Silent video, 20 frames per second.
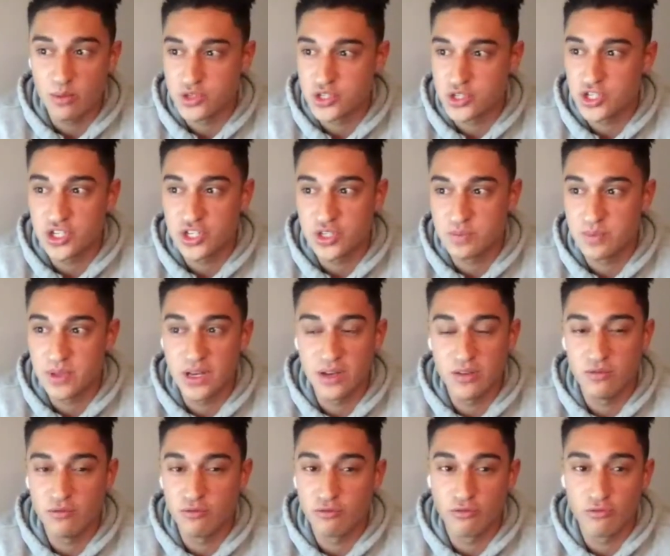She's
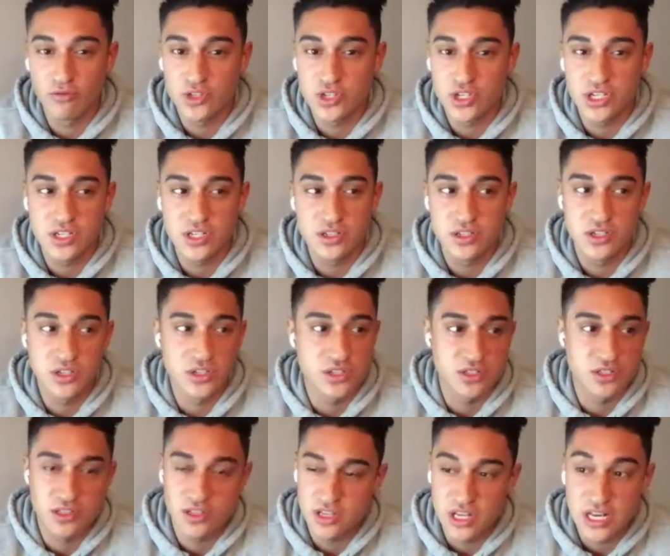just
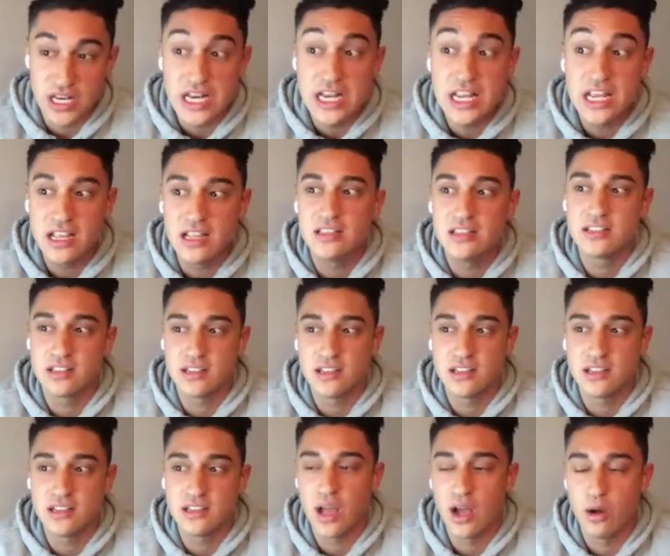needs,
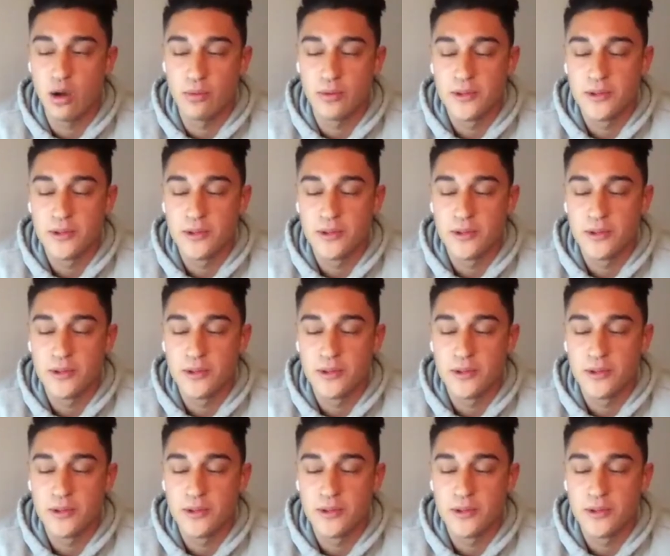help.